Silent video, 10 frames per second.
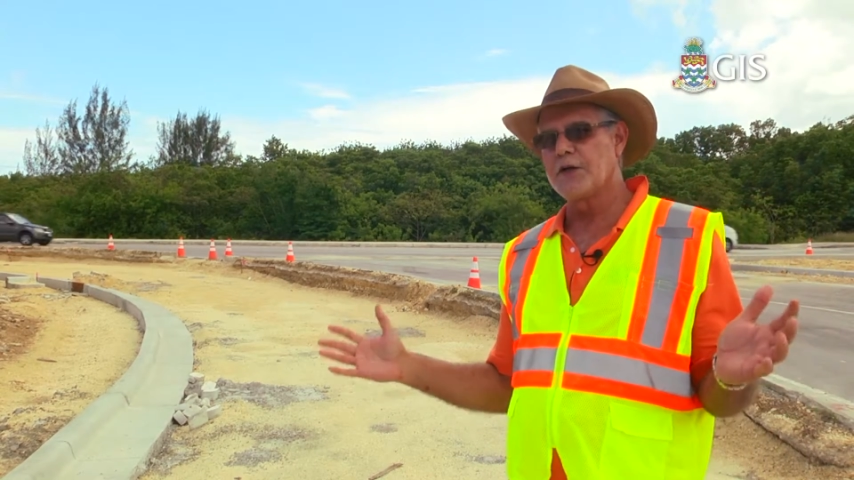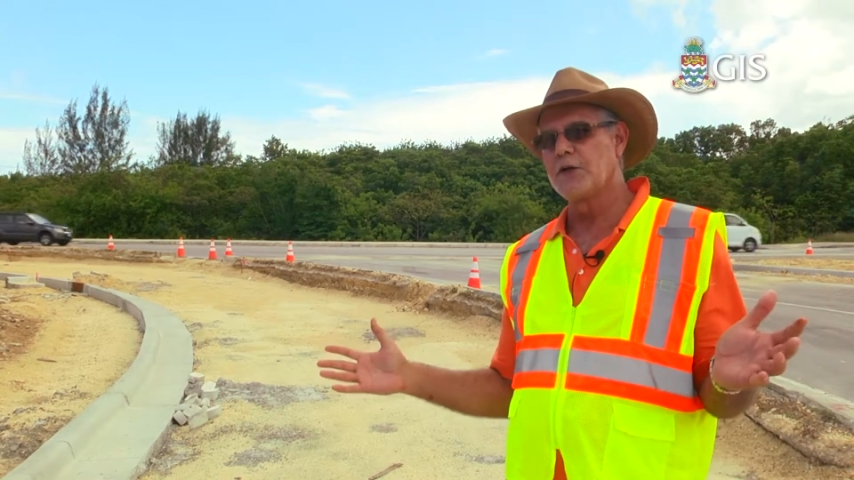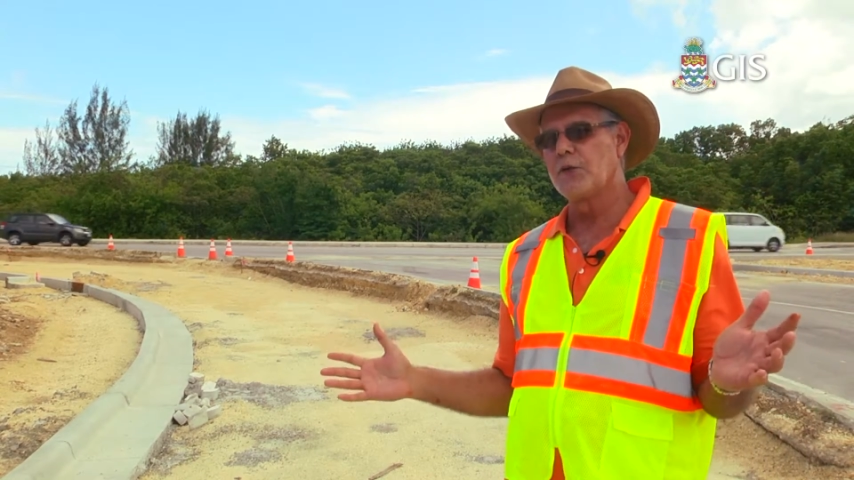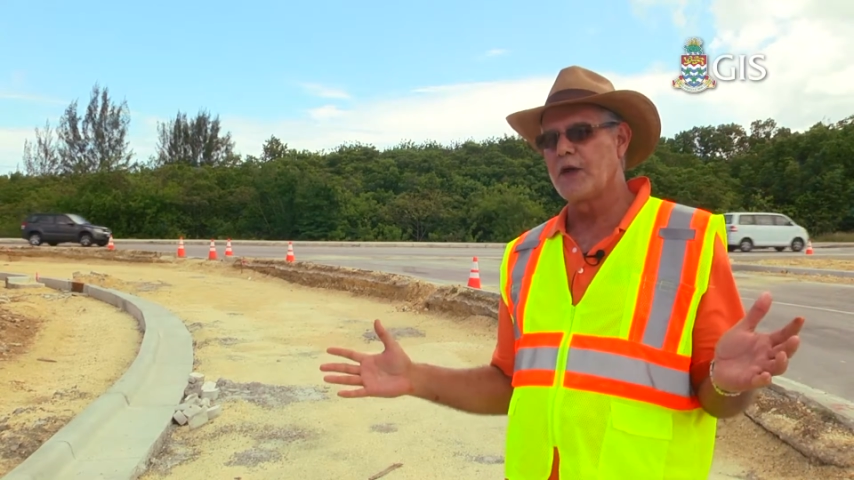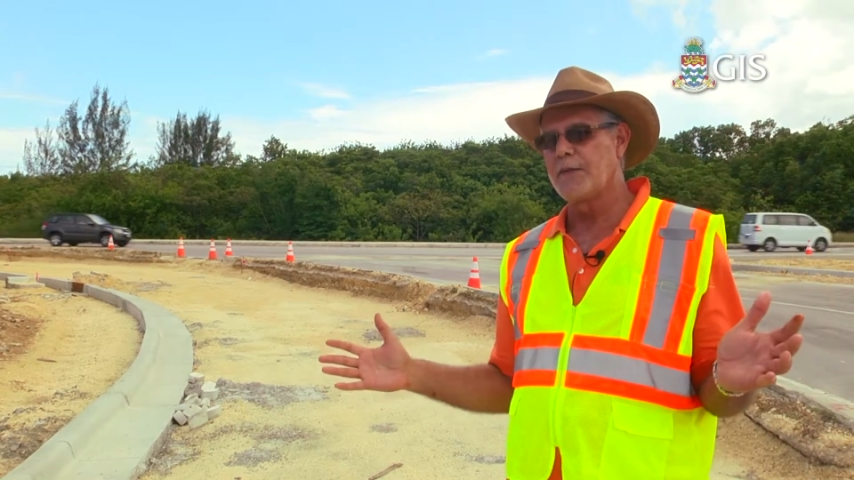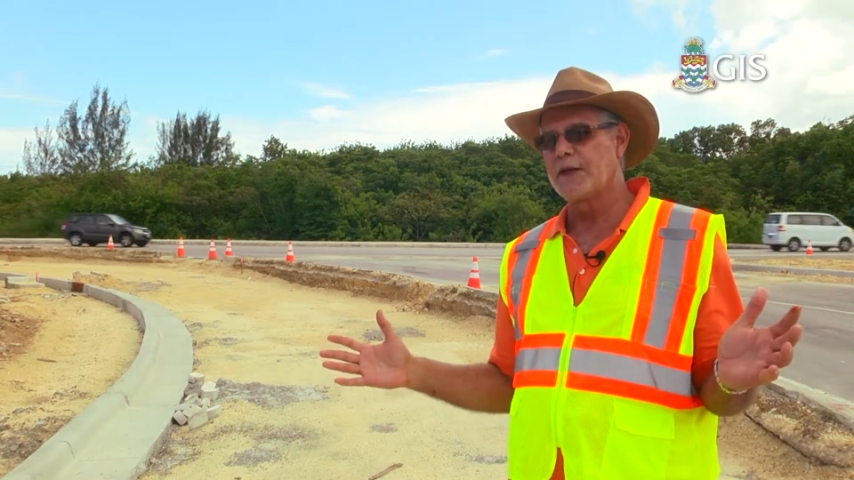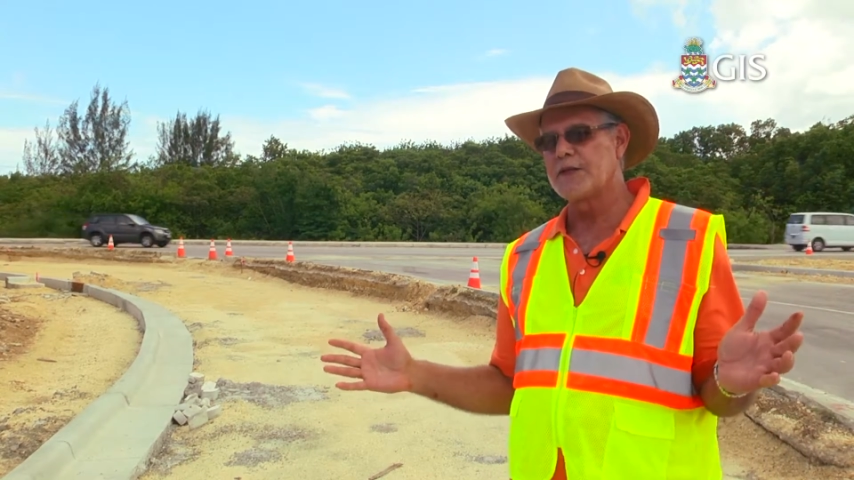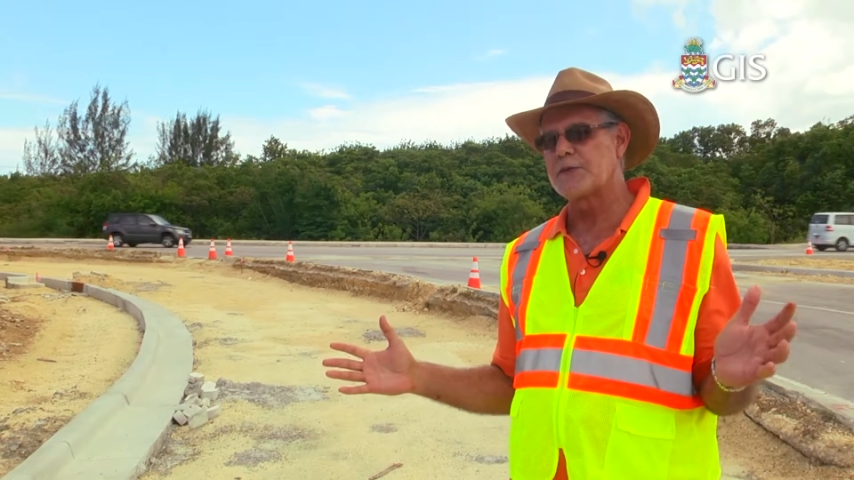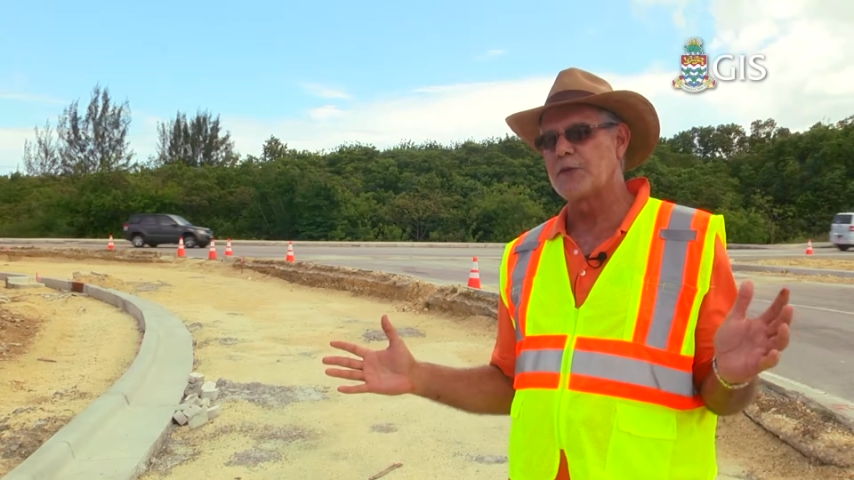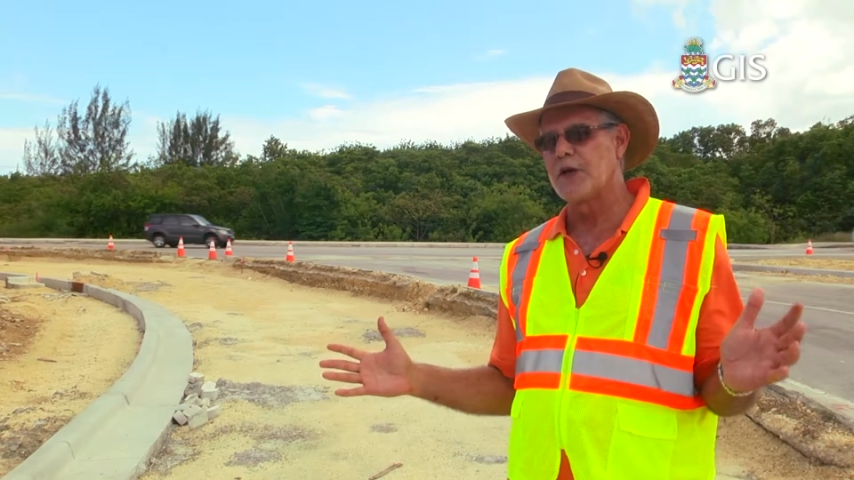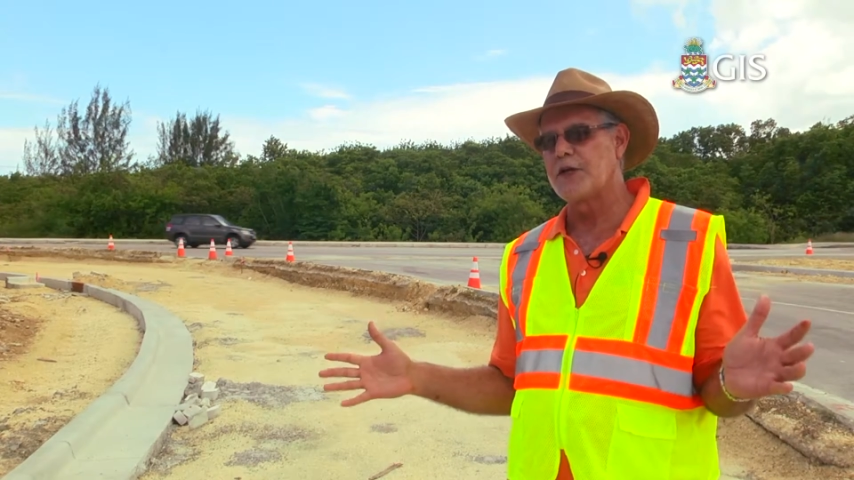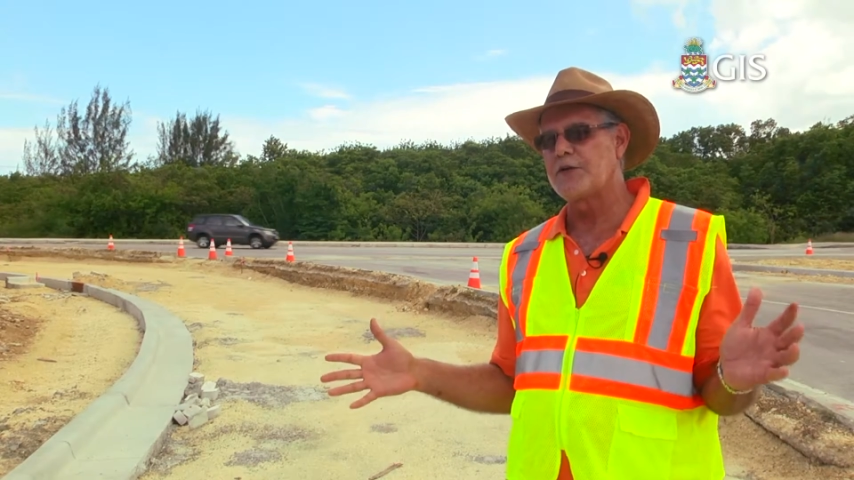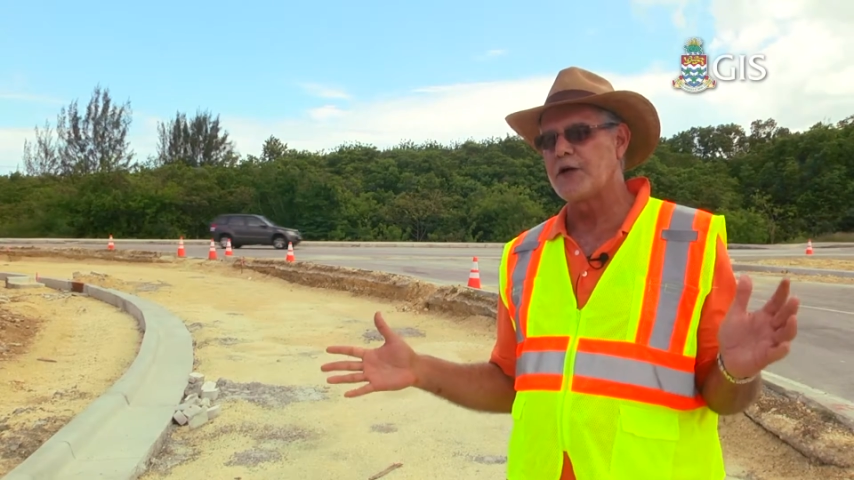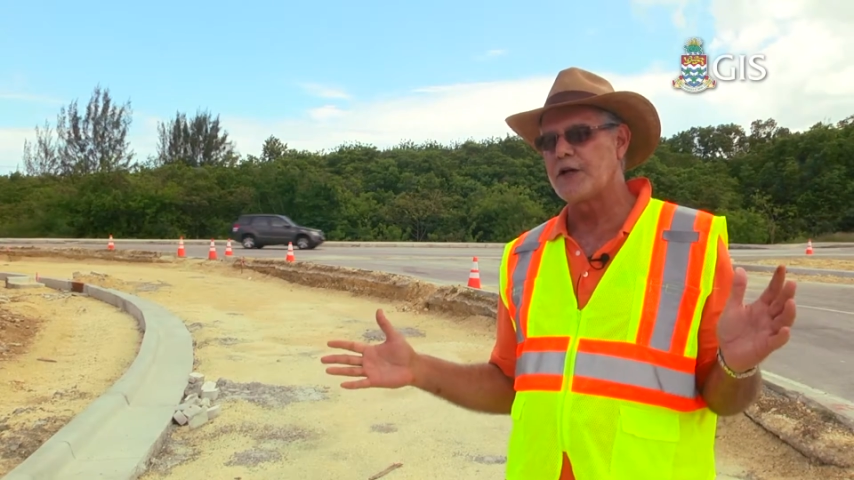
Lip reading: underway because we wanted to